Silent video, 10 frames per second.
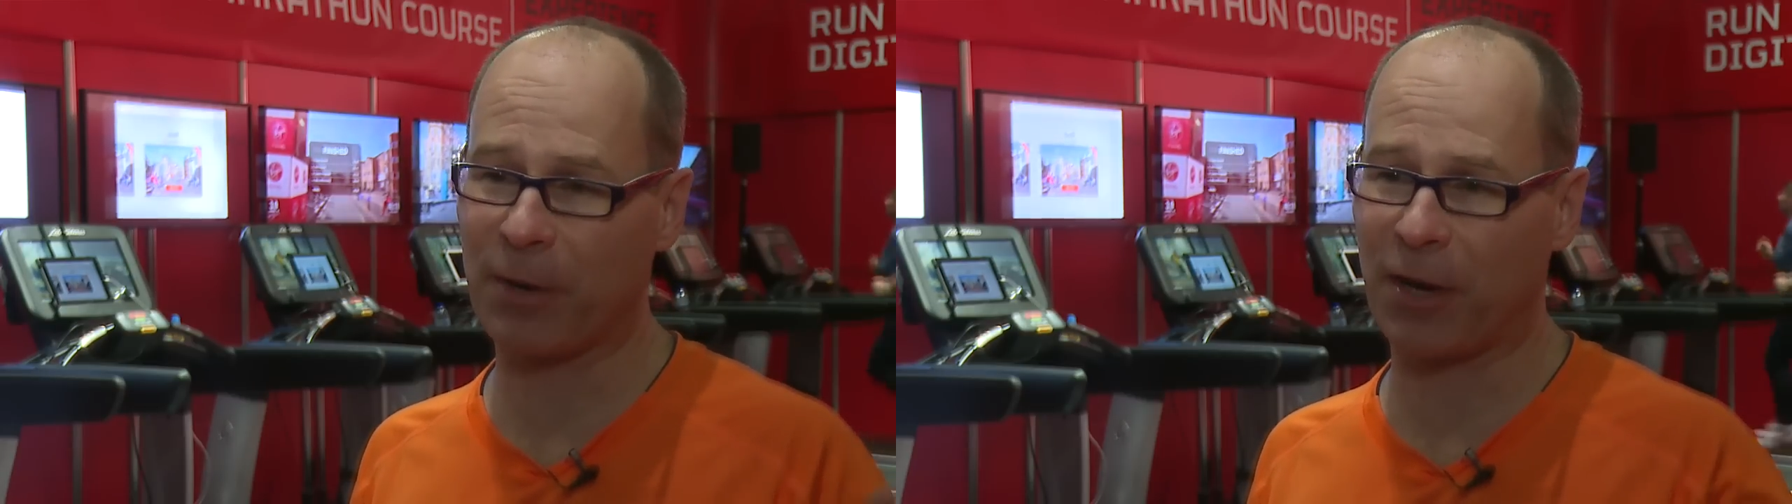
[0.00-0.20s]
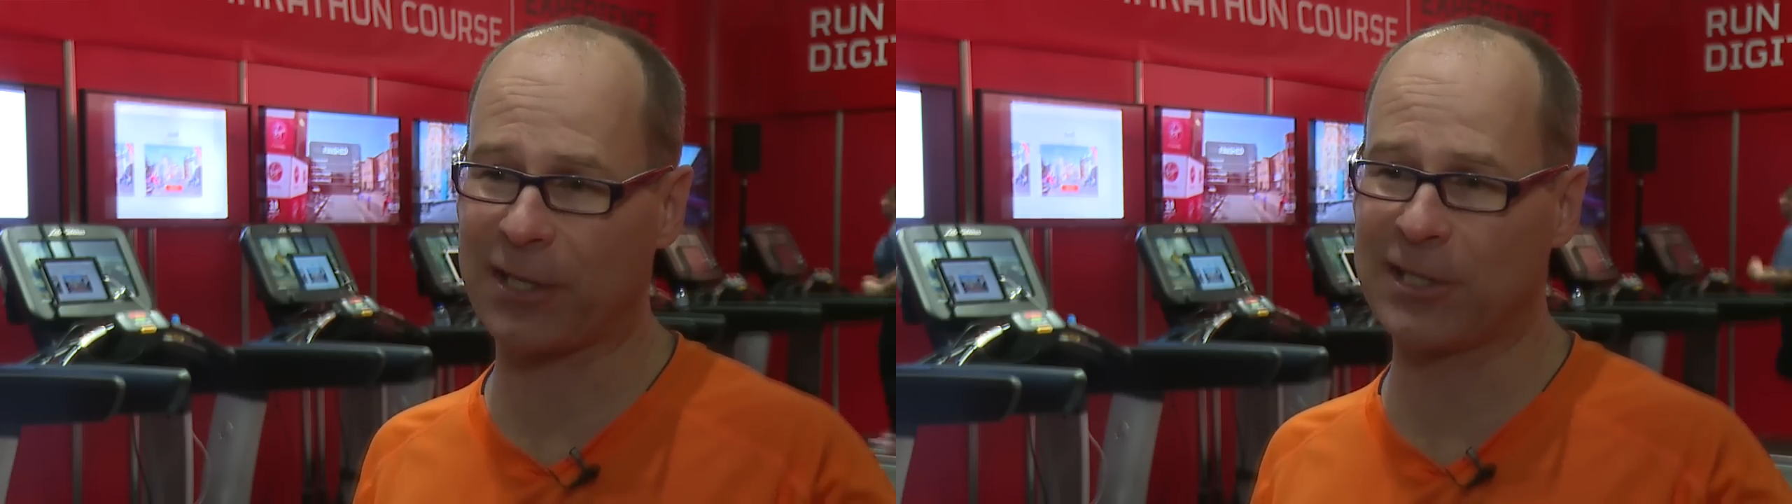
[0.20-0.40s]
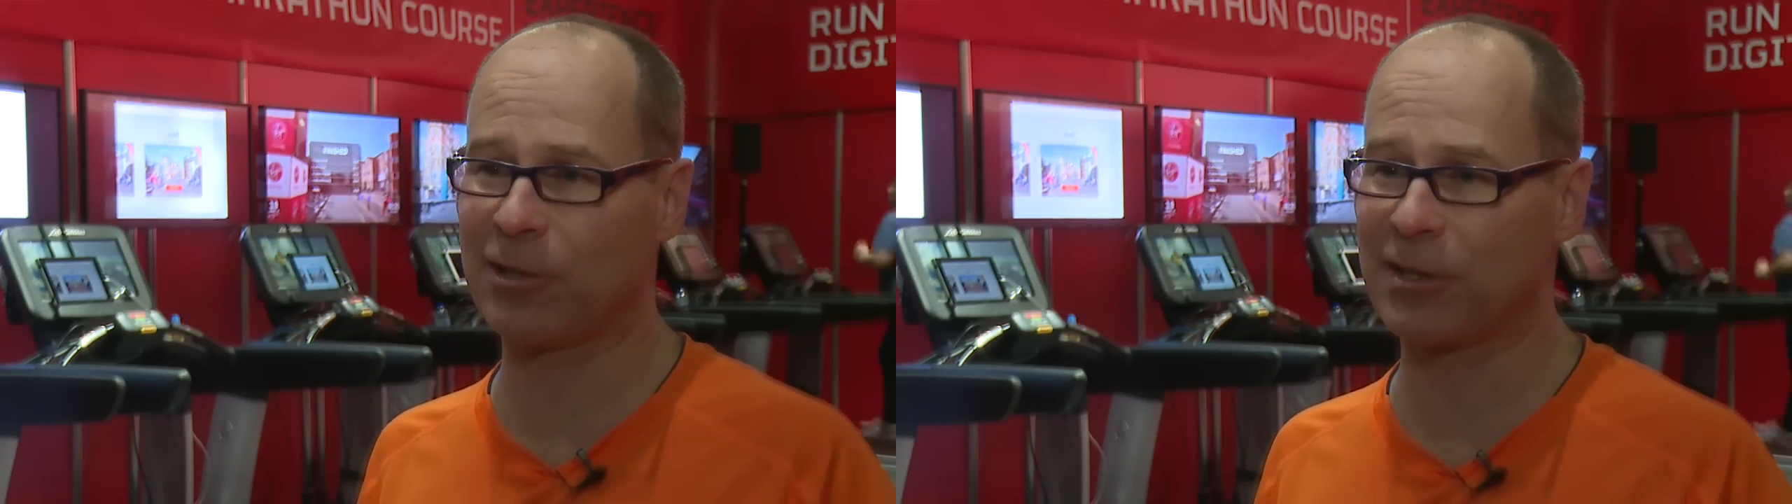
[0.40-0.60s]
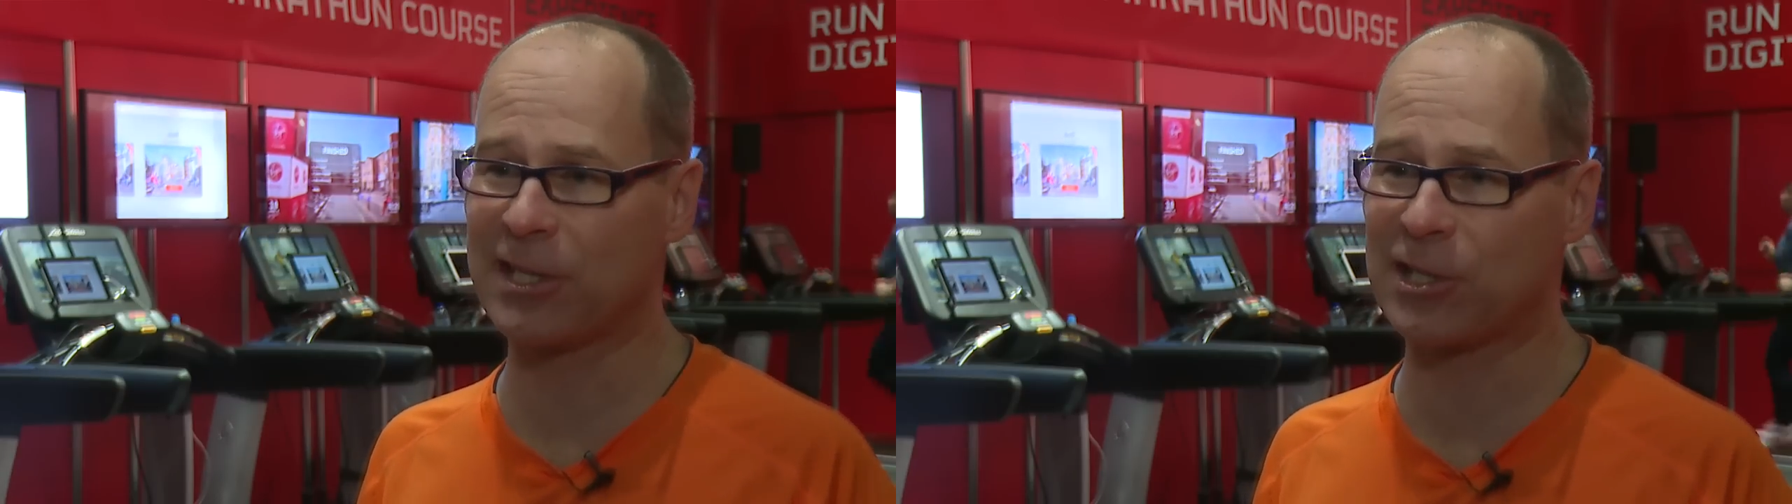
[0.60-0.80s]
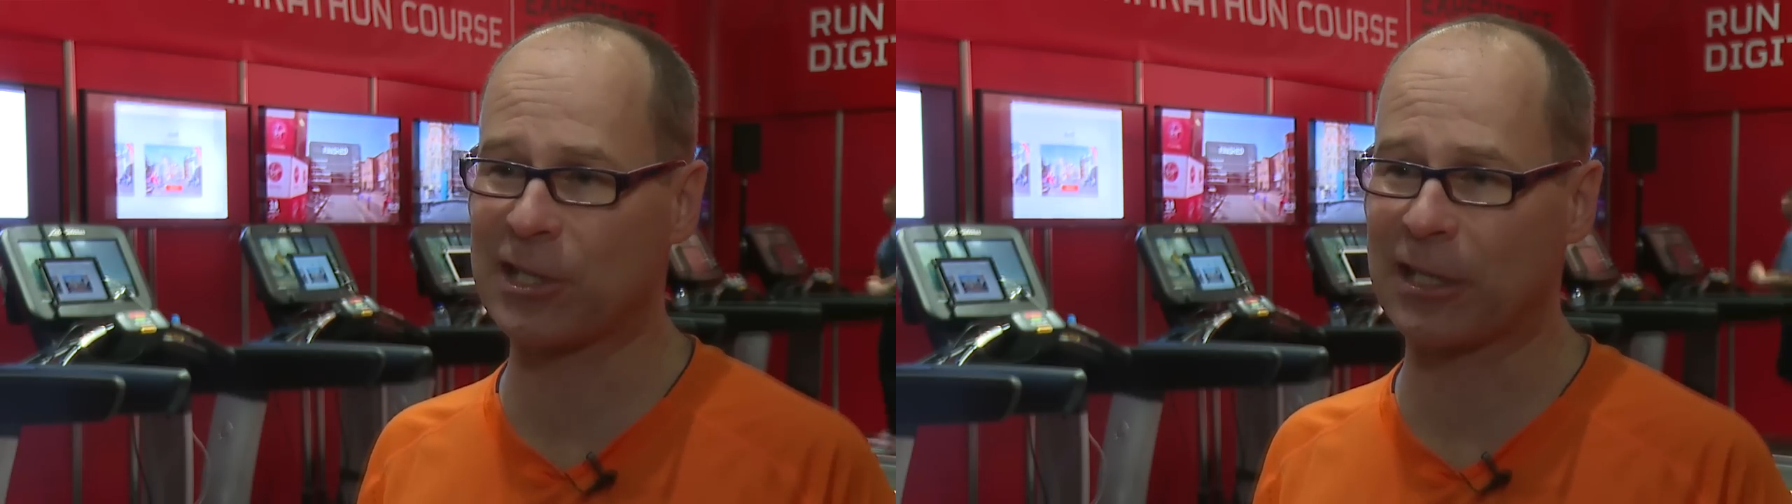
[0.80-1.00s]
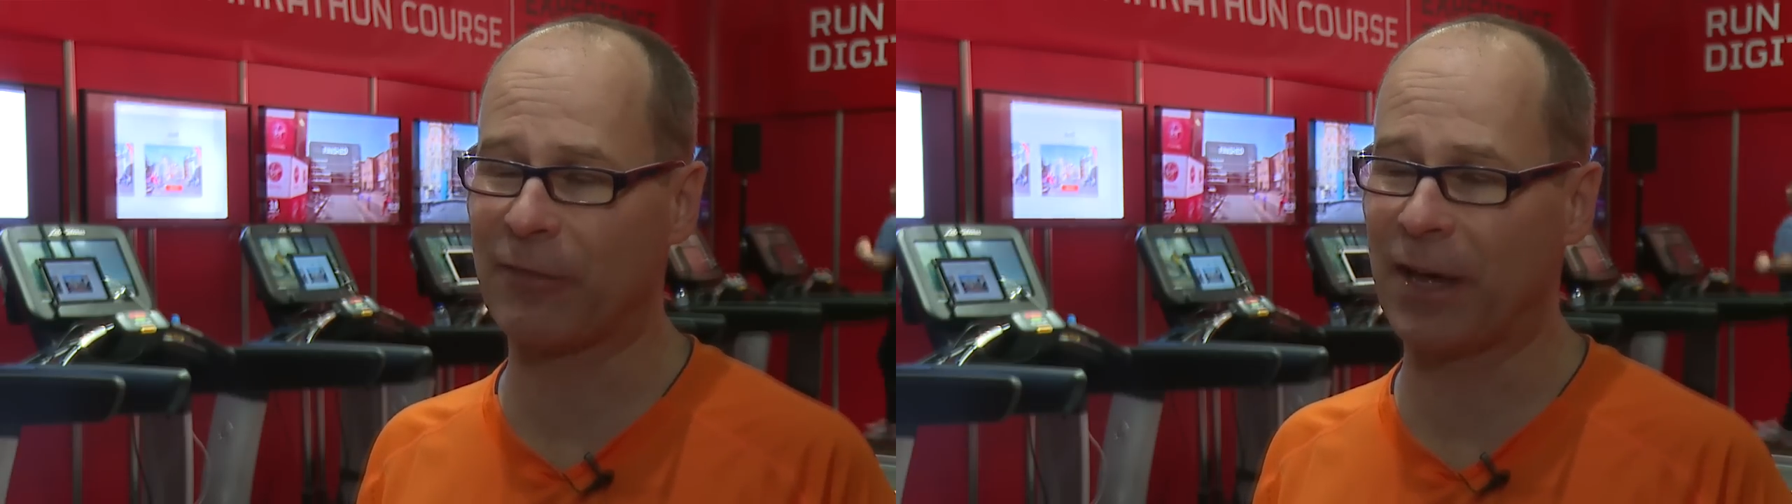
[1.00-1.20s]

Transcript: but I can do the digital